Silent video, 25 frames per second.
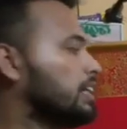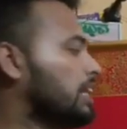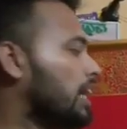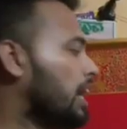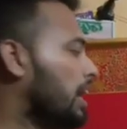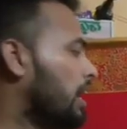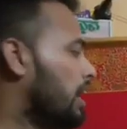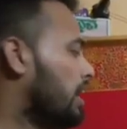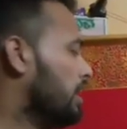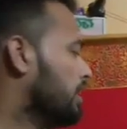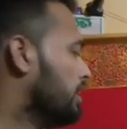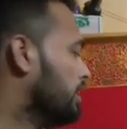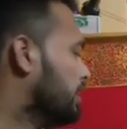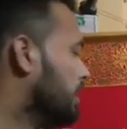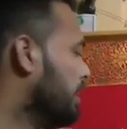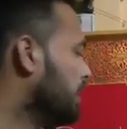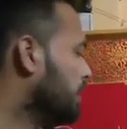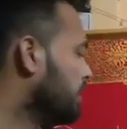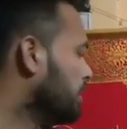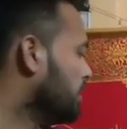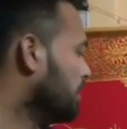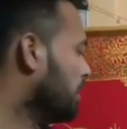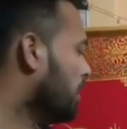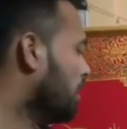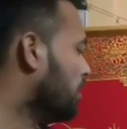And
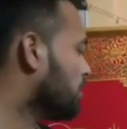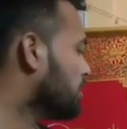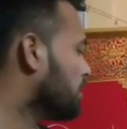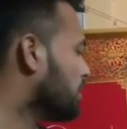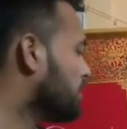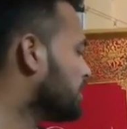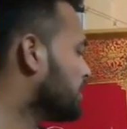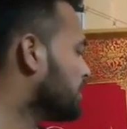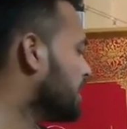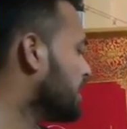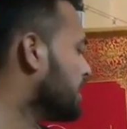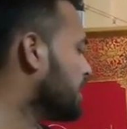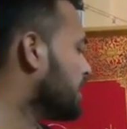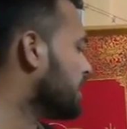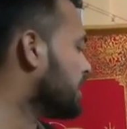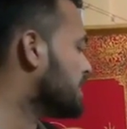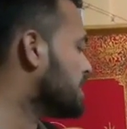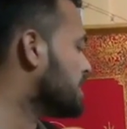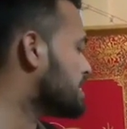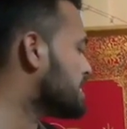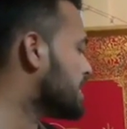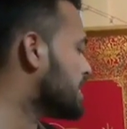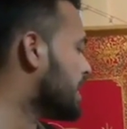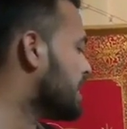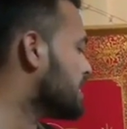then other thing
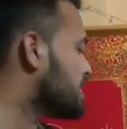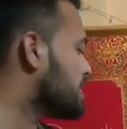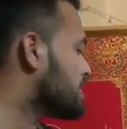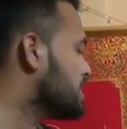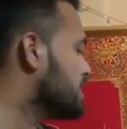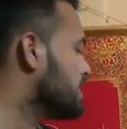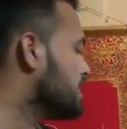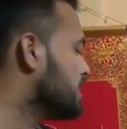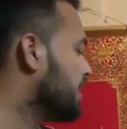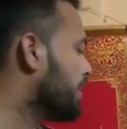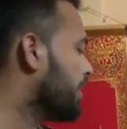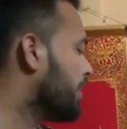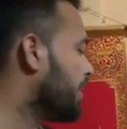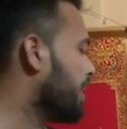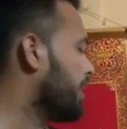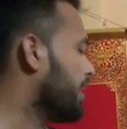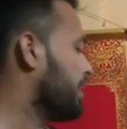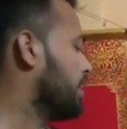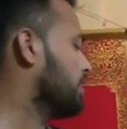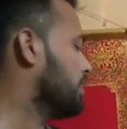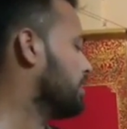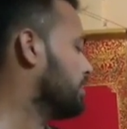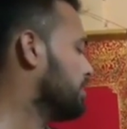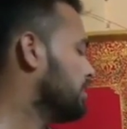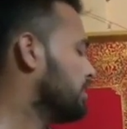is acid rain.
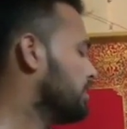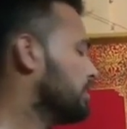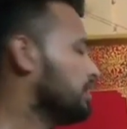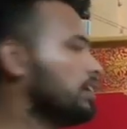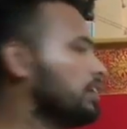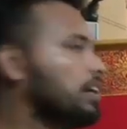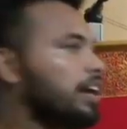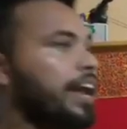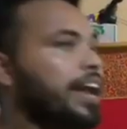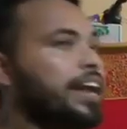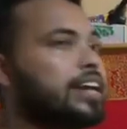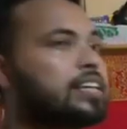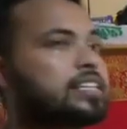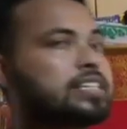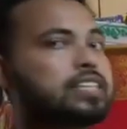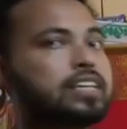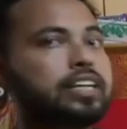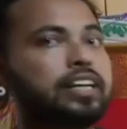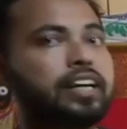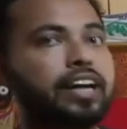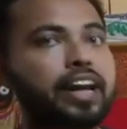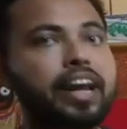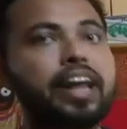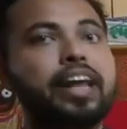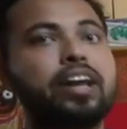
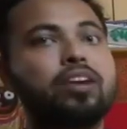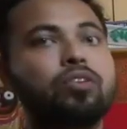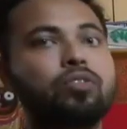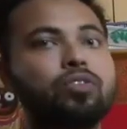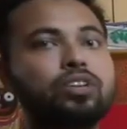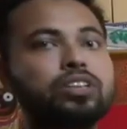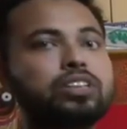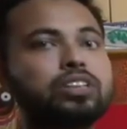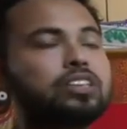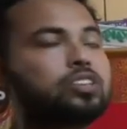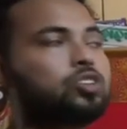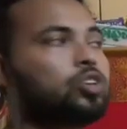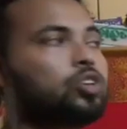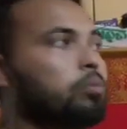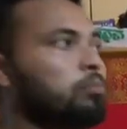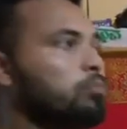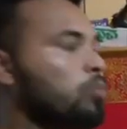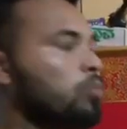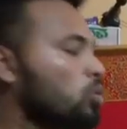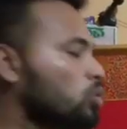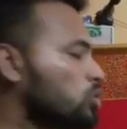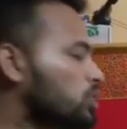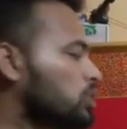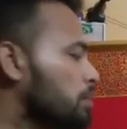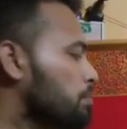Acid rain, which is the
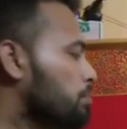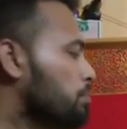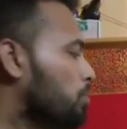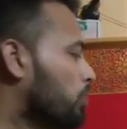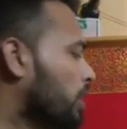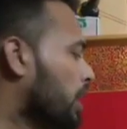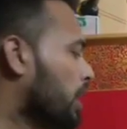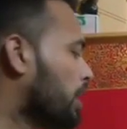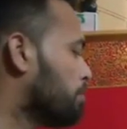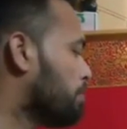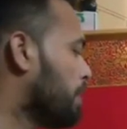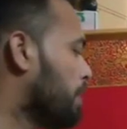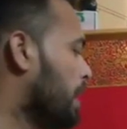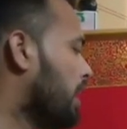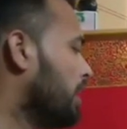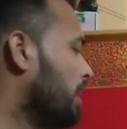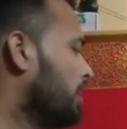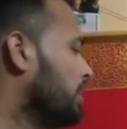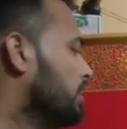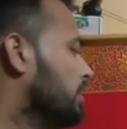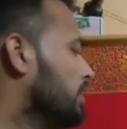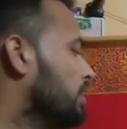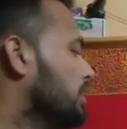most important part.